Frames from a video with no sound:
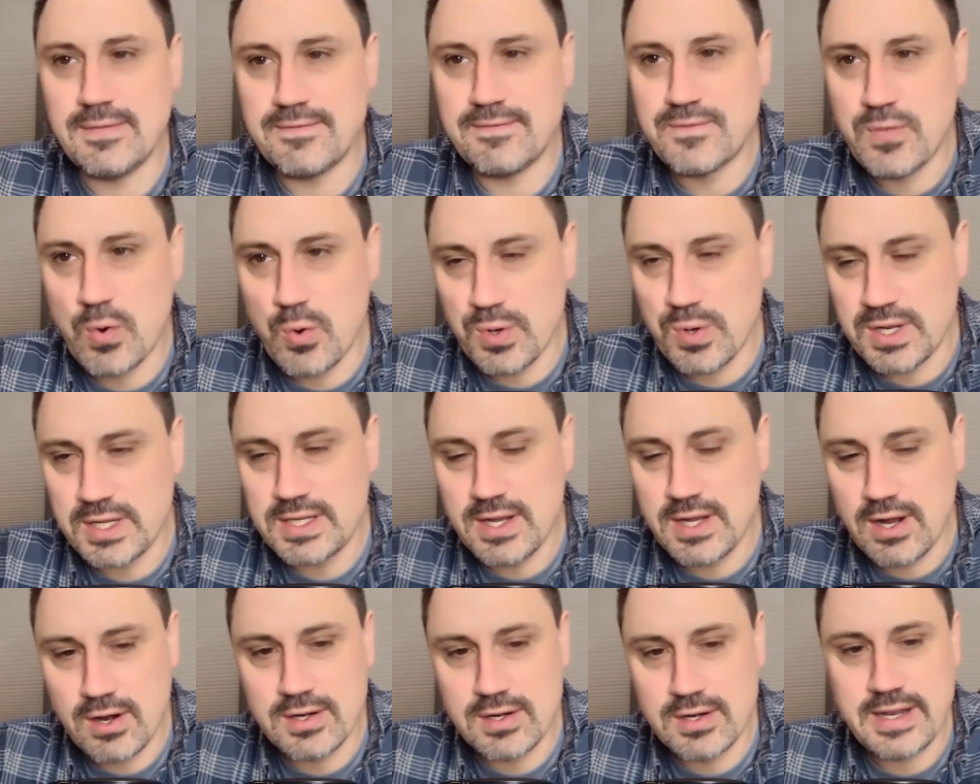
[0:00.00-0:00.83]
40
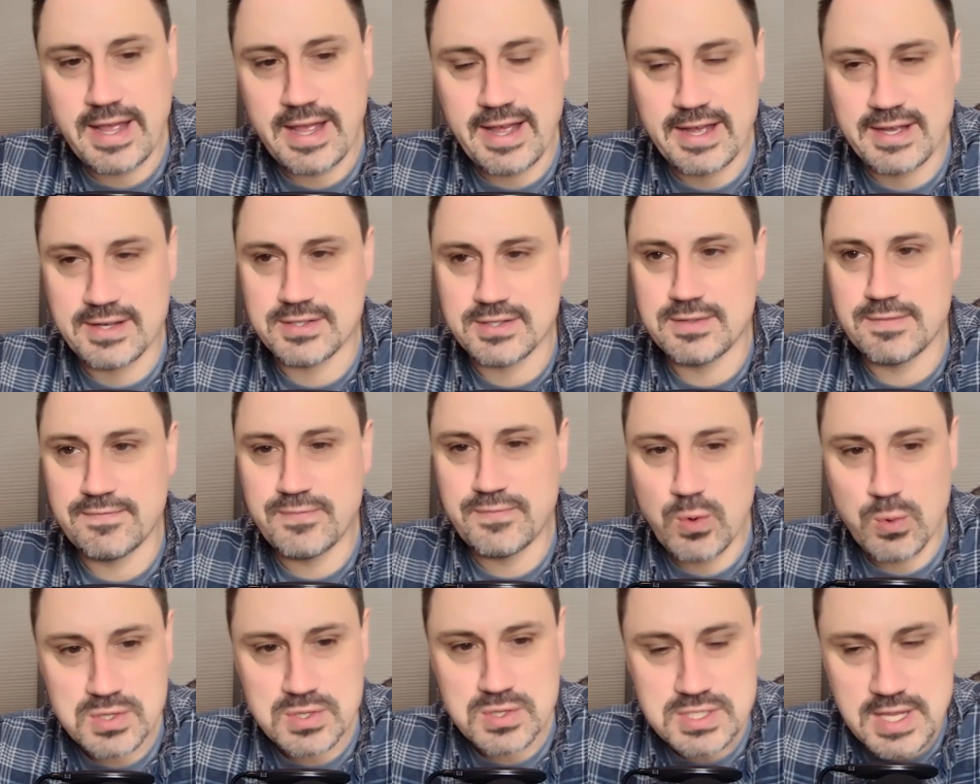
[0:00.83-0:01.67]
yard dash,
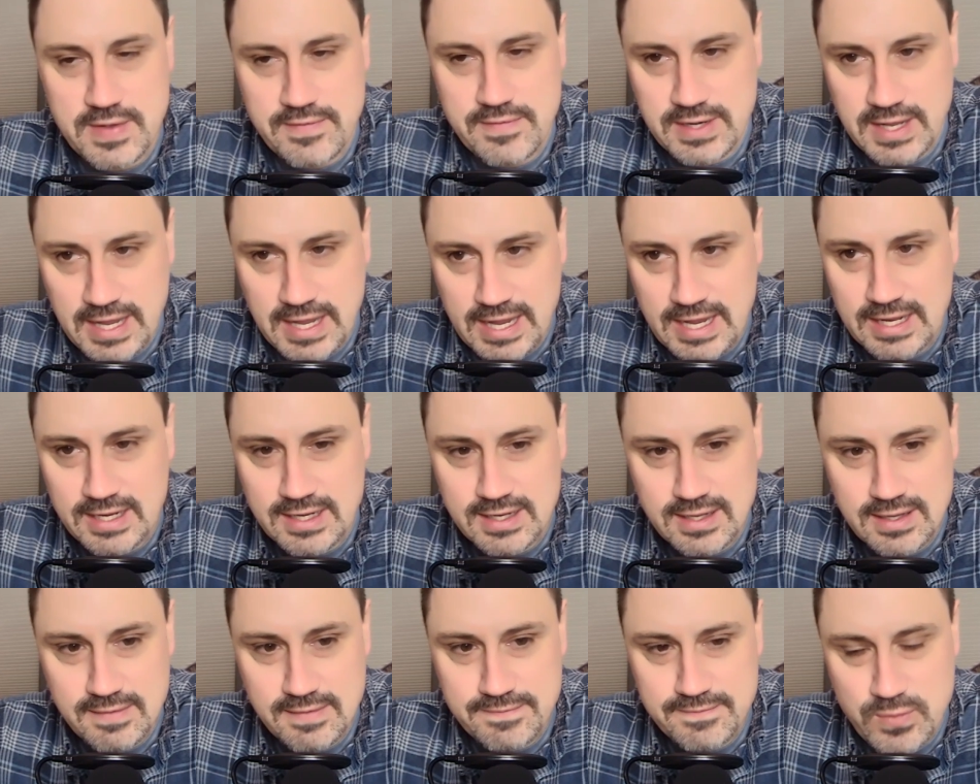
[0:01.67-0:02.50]

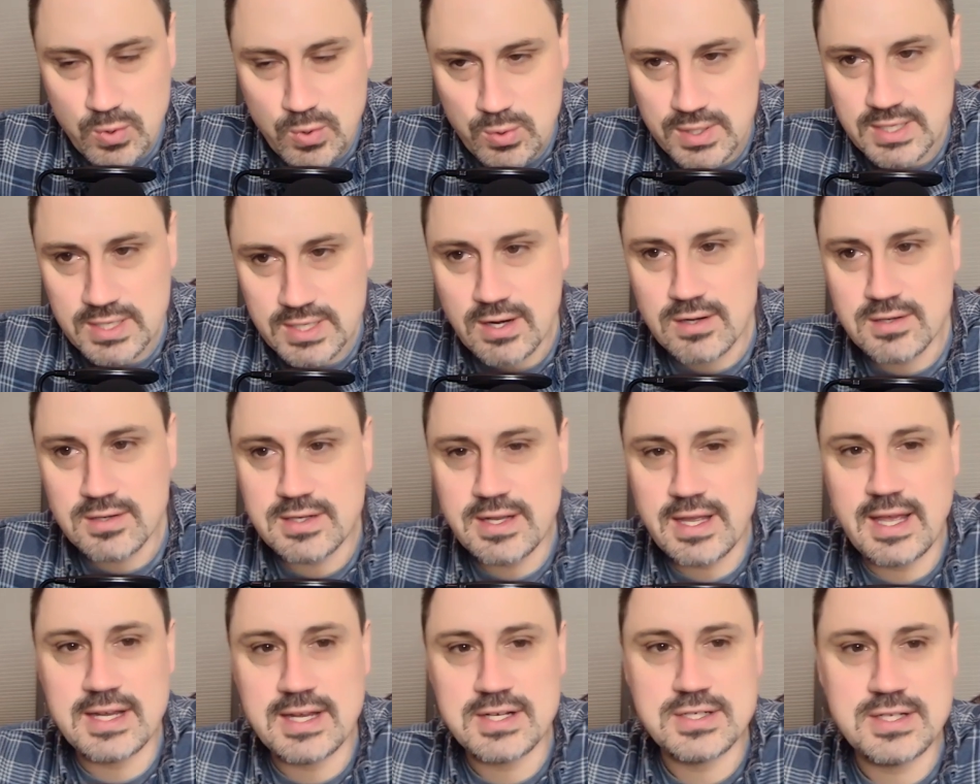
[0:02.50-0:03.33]
478 40 yard
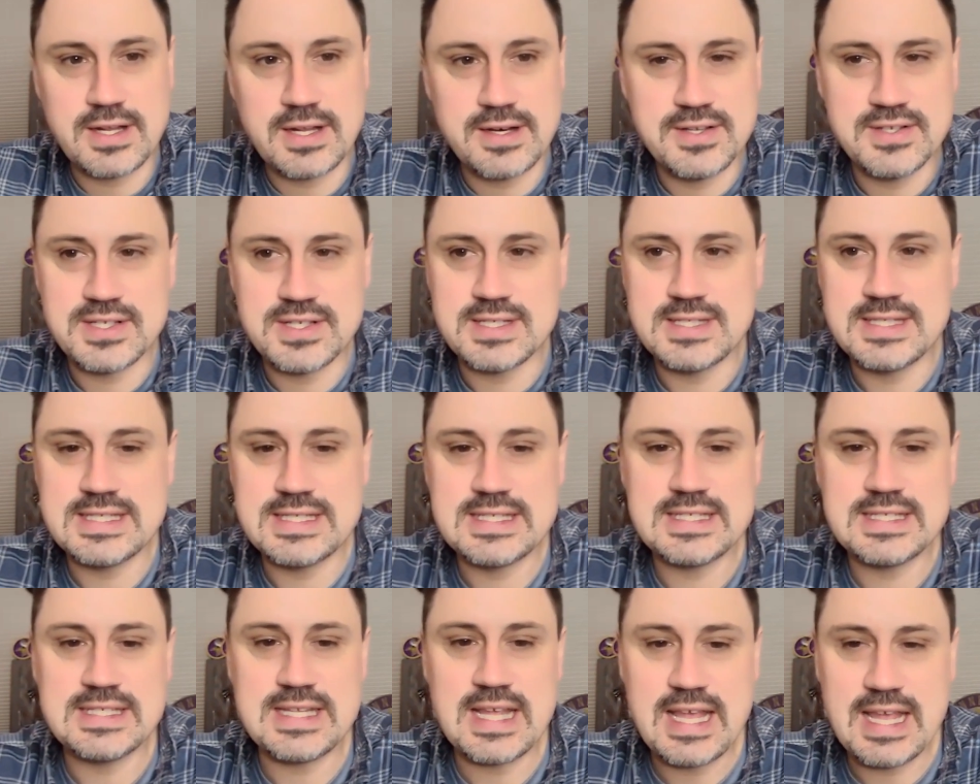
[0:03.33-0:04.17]
dash. That is
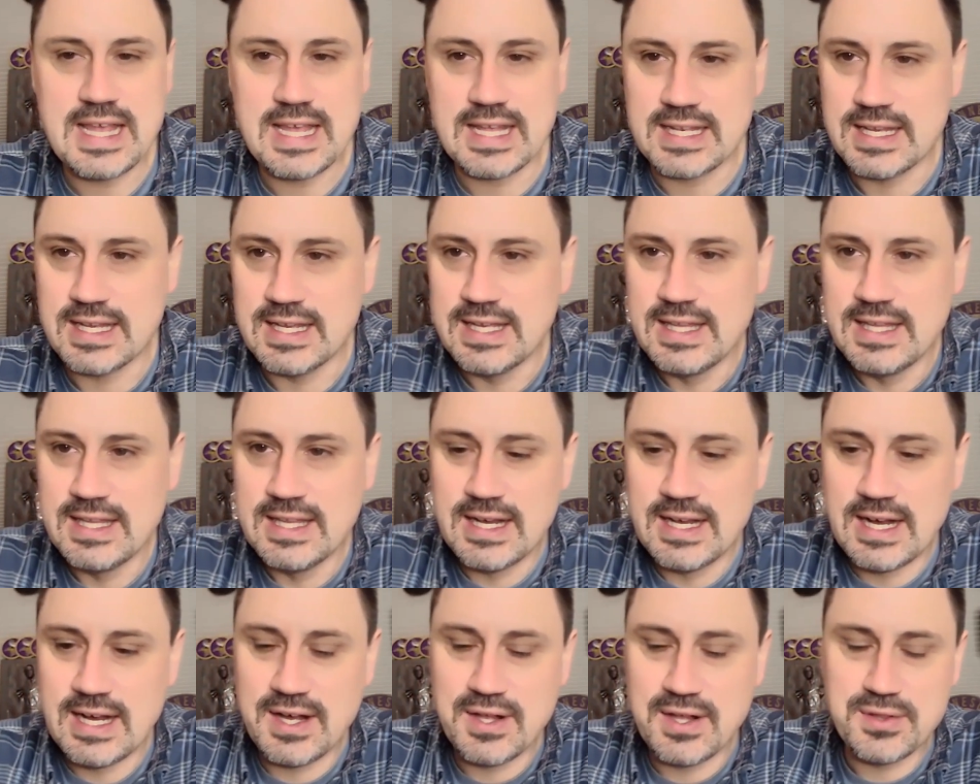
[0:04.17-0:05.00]
insane.
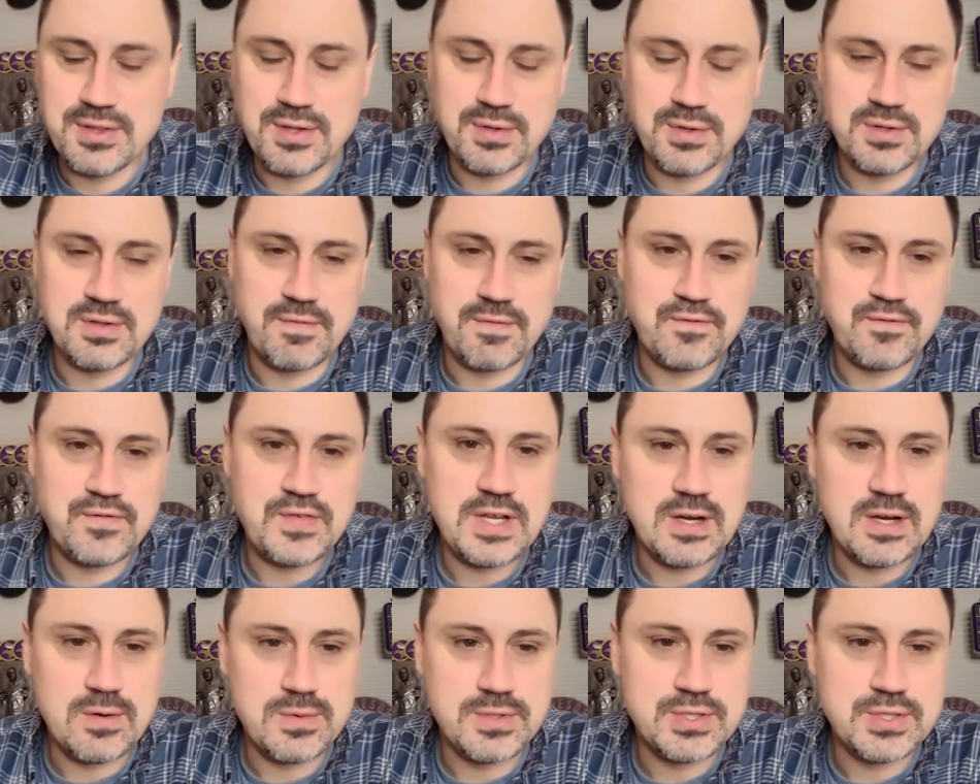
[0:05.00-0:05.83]
Uh, the, the
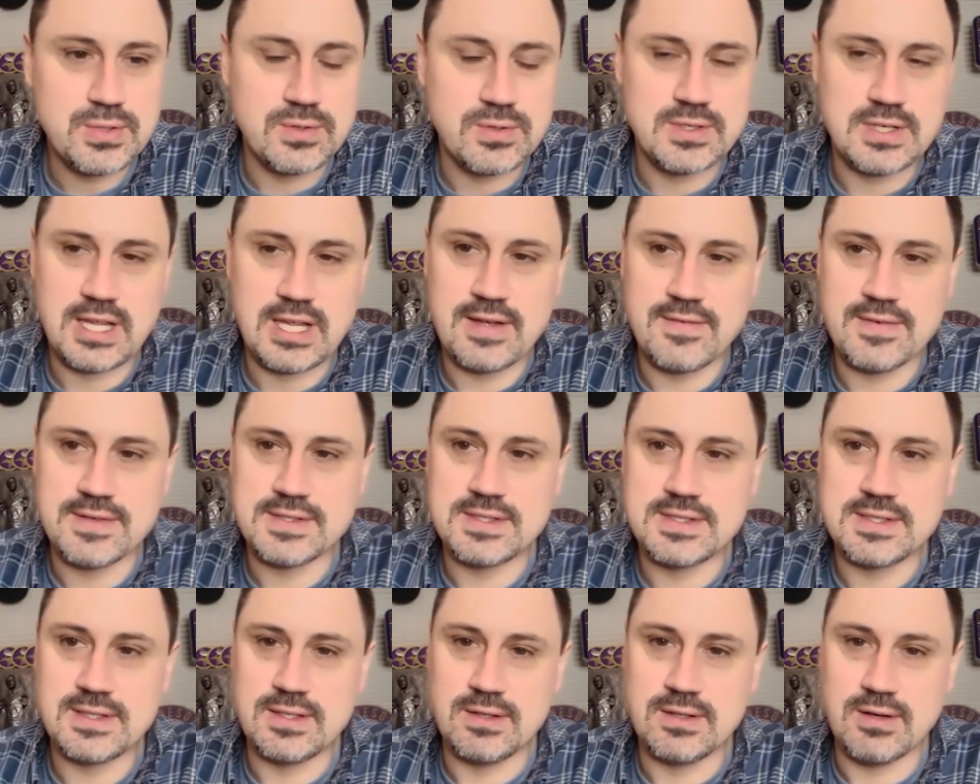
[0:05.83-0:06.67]
fear with Jordan
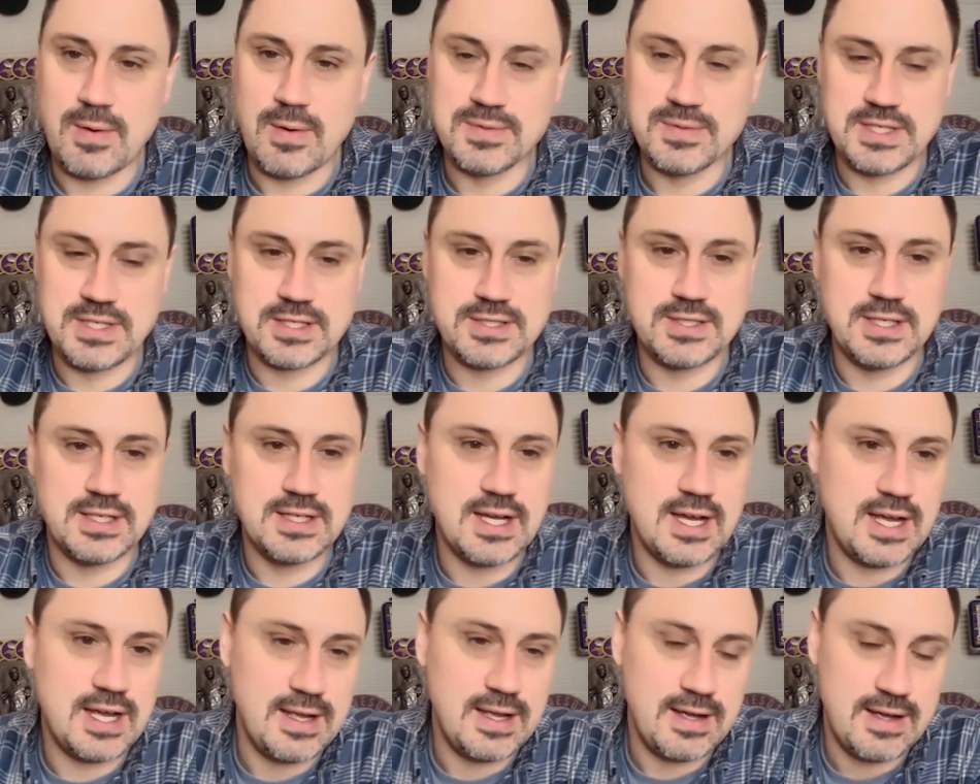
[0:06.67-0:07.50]
Davis, you know, I was actually a
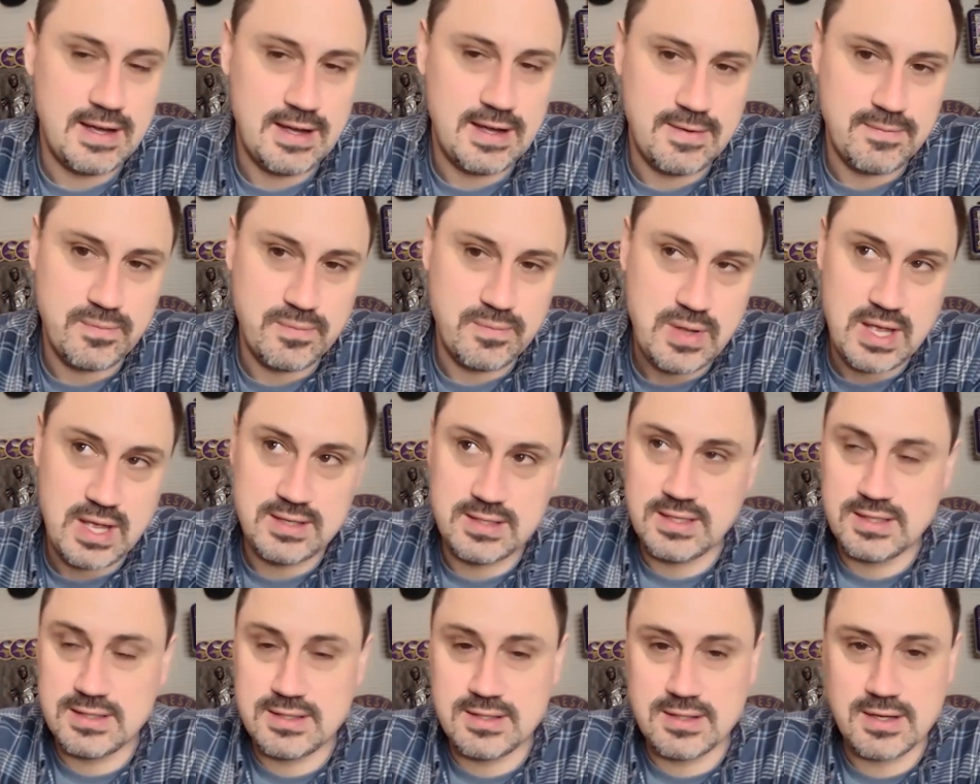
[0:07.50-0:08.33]
guy
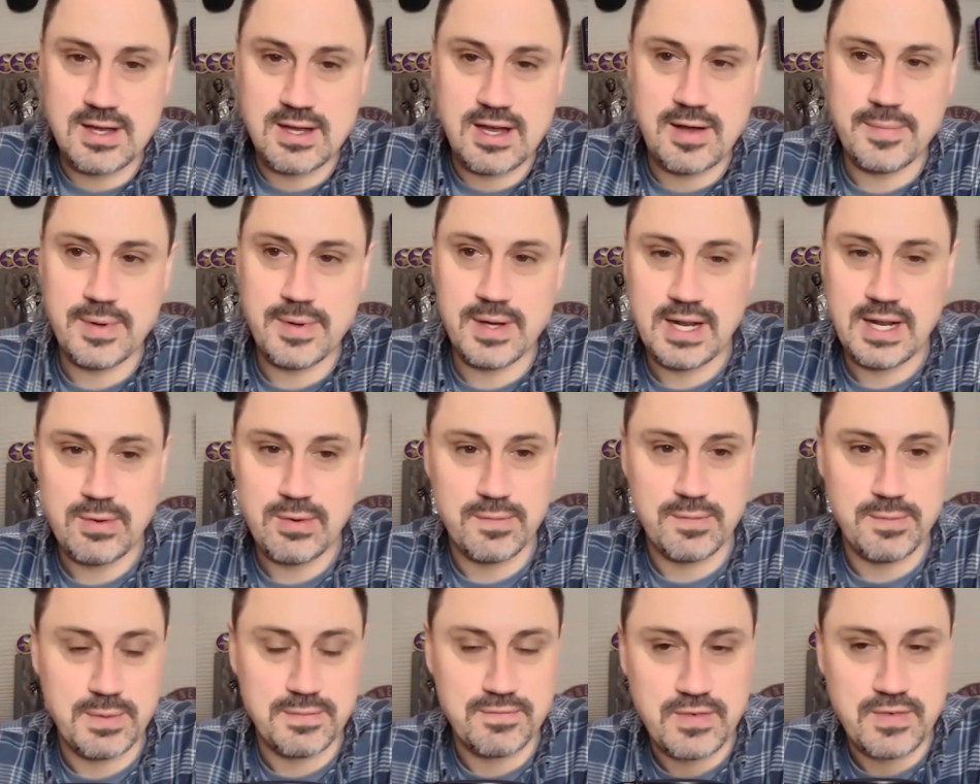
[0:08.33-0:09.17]
heading into the combine. I
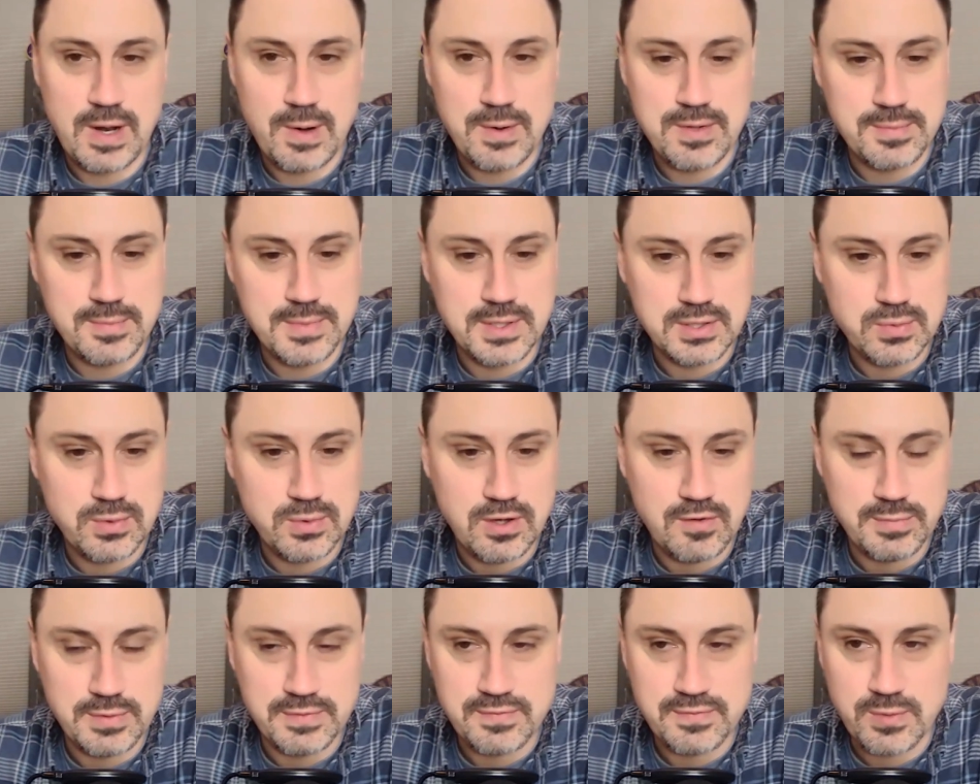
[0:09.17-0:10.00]
would have been fine with him at
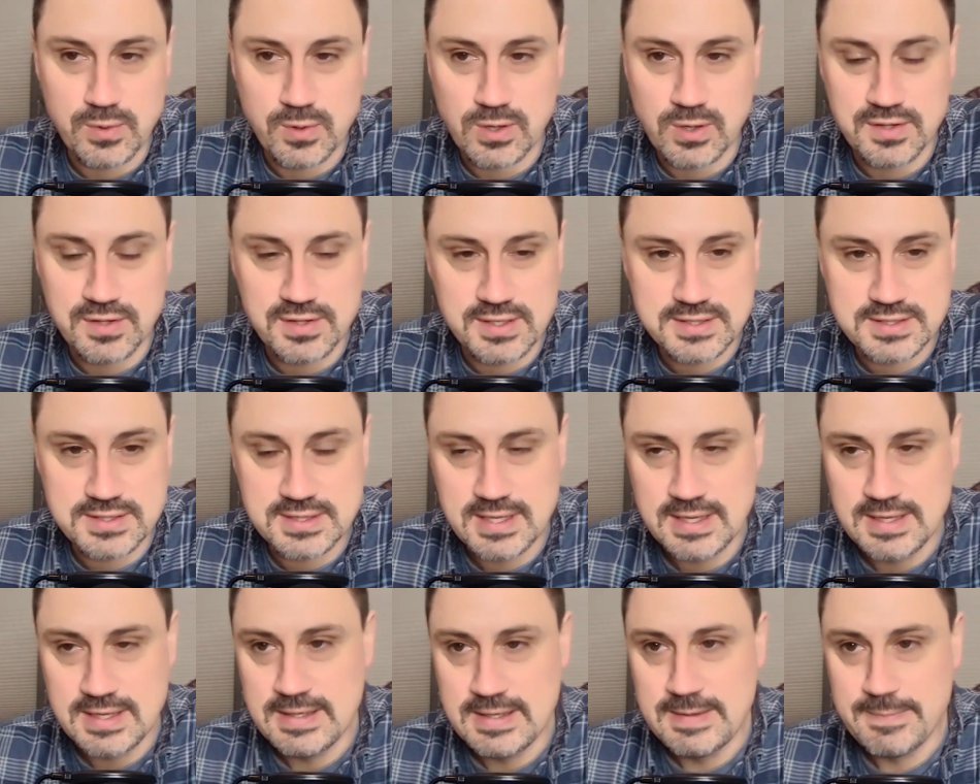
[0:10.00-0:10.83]
12 before all this.